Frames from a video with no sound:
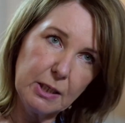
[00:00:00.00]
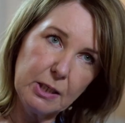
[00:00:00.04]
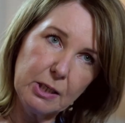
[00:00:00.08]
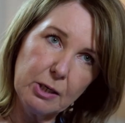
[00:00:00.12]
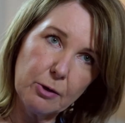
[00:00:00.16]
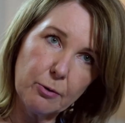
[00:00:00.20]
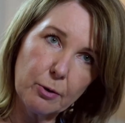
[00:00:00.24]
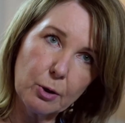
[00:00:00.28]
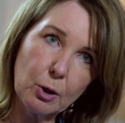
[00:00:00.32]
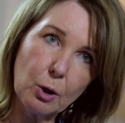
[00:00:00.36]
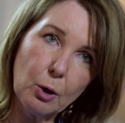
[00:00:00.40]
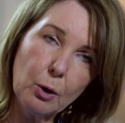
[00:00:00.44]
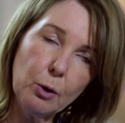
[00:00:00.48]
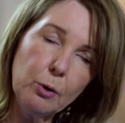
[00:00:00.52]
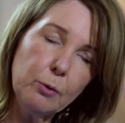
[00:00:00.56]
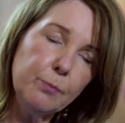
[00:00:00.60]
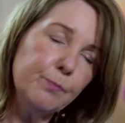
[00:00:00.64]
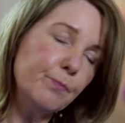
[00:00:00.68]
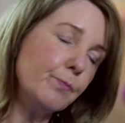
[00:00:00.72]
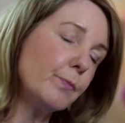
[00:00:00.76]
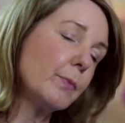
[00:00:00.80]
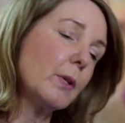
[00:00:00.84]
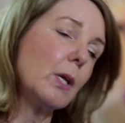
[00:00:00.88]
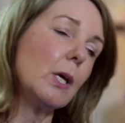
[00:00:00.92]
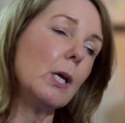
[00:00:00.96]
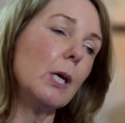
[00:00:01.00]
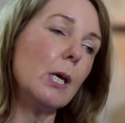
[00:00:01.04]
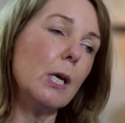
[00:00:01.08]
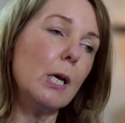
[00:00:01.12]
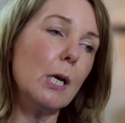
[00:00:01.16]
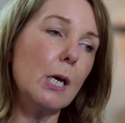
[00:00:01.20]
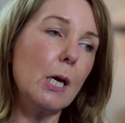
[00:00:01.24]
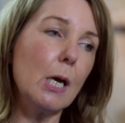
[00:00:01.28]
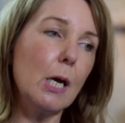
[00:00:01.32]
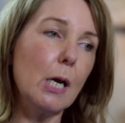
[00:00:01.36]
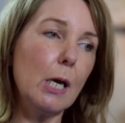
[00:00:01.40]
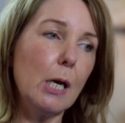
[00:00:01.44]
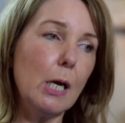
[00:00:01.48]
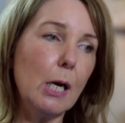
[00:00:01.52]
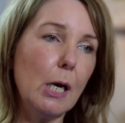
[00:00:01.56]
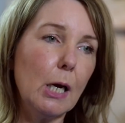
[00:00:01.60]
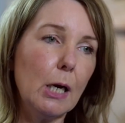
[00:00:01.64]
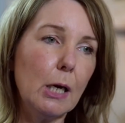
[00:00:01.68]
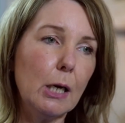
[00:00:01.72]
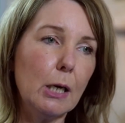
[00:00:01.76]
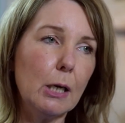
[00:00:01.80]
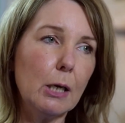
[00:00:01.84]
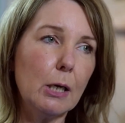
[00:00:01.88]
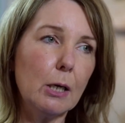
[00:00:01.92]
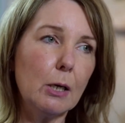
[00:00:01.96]
a year ago,
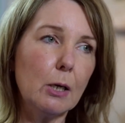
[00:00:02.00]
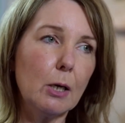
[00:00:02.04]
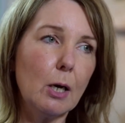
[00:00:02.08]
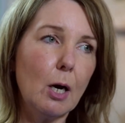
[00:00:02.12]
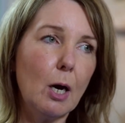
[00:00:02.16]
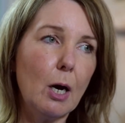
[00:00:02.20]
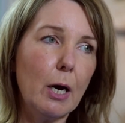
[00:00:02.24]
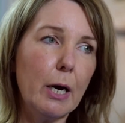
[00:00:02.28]
as